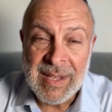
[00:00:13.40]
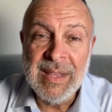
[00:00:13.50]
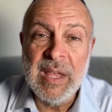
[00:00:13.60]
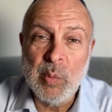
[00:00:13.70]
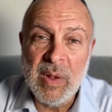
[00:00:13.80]

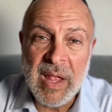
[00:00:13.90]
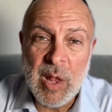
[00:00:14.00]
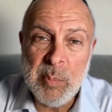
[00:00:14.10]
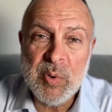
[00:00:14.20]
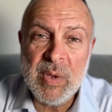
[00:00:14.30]
that will
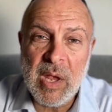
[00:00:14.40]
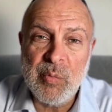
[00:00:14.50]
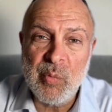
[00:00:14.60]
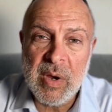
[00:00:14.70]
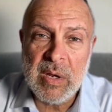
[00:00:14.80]
help you get
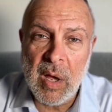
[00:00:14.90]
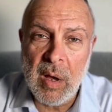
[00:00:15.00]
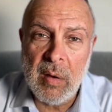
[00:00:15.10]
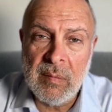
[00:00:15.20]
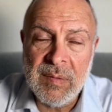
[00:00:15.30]
rid
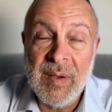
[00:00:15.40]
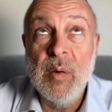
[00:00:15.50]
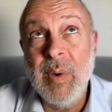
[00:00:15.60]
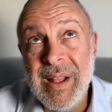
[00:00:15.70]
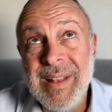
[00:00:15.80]
of,
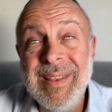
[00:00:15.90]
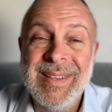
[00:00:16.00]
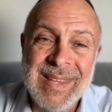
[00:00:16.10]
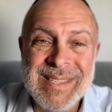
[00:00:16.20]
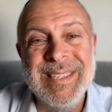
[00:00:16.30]
well,
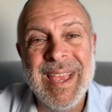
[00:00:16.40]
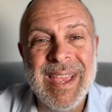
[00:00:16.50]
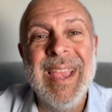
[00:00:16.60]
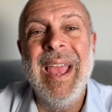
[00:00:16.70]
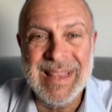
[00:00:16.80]
let's
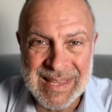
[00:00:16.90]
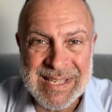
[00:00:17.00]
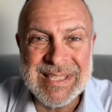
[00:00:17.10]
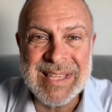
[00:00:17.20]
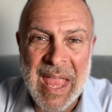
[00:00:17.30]
say at
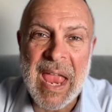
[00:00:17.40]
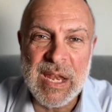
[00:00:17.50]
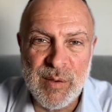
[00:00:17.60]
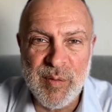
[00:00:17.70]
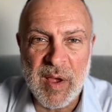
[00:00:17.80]
least
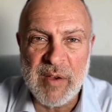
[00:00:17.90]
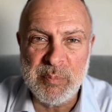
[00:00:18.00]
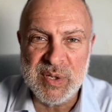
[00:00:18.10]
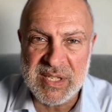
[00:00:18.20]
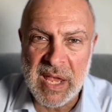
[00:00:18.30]

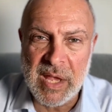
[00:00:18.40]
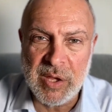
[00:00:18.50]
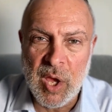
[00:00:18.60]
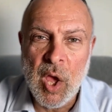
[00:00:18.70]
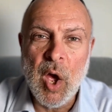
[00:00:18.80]
85%
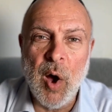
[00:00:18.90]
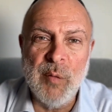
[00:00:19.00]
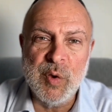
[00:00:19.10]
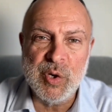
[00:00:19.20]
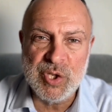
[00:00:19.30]

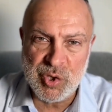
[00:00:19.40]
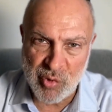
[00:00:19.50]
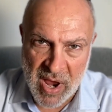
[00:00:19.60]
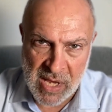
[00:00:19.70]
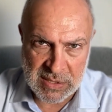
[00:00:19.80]
of your
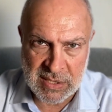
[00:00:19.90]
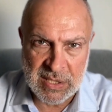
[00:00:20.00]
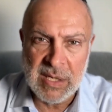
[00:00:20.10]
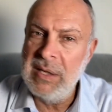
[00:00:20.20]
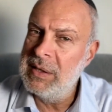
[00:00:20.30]
stress.
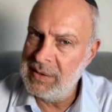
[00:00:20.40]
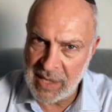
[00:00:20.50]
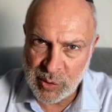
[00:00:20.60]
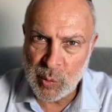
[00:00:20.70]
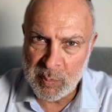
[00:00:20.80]

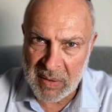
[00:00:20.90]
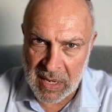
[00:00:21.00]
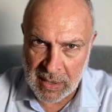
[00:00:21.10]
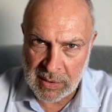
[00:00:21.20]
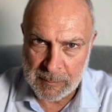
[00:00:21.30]
Not too
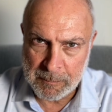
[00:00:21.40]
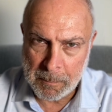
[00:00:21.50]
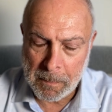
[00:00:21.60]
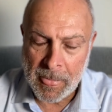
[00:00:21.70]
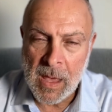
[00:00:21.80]
bad.
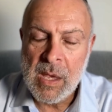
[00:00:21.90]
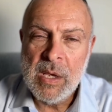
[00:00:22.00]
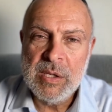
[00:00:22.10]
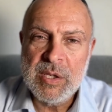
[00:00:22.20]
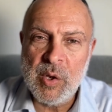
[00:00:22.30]

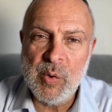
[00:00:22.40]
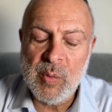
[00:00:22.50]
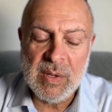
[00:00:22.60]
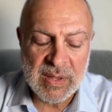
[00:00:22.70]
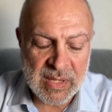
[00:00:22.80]

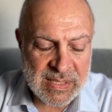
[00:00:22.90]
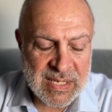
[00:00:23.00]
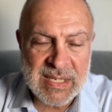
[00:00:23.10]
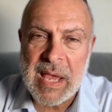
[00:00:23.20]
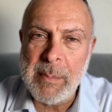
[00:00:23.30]
So let's
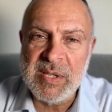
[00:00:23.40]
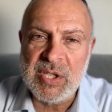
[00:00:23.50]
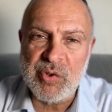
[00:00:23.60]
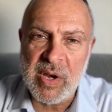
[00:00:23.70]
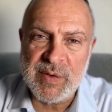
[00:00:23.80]
examine
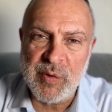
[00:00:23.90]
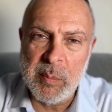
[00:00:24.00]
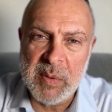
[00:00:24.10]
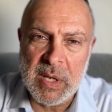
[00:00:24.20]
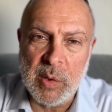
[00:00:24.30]
stress for a
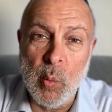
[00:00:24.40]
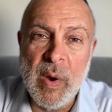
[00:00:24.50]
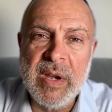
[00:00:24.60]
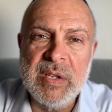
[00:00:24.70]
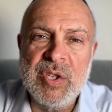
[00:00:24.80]
minute.
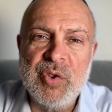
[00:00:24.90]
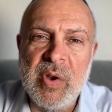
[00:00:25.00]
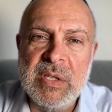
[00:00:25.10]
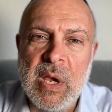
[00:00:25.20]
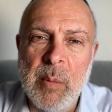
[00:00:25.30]
Where does
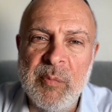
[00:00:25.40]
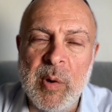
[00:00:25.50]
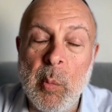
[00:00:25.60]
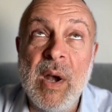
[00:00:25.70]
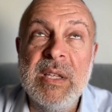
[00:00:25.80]
stress come
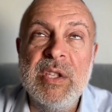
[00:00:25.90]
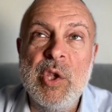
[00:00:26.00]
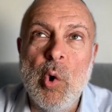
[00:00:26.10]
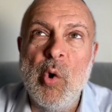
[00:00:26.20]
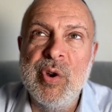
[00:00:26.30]
from? What is
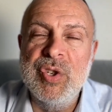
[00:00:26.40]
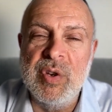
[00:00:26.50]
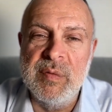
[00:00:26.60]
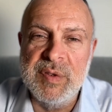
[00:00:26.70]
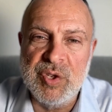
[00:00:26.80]
the
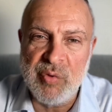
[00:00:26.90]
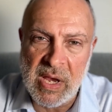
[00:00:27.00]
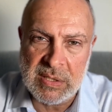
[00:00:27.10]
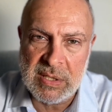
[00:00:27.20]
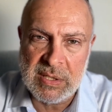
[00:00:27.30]
origin of
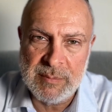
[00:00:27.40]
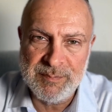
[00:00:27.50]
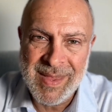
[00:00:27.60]
stress?